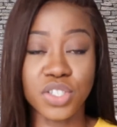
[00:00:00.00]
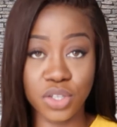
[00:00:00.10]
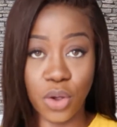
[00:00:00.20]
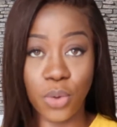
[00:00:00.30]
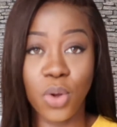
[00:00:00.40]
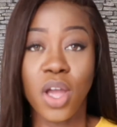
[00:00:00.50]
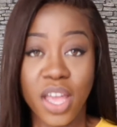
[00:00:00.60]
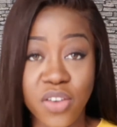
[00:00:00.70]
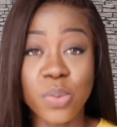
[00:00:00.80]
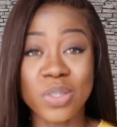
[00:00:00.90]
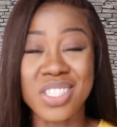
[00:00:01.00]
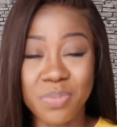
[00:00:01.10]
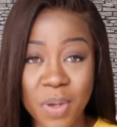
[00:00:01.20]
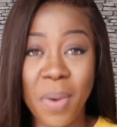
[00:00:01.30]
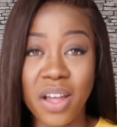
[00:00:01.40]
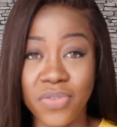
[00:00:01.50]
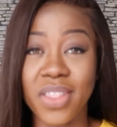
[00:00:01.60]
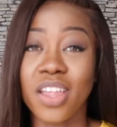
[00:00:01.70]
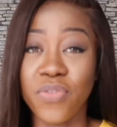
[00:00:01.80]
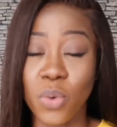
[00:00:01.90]
So just be mindful
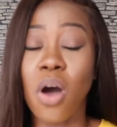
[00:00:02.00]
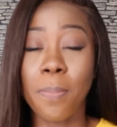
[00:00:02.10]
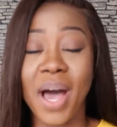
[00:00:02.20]
that if you are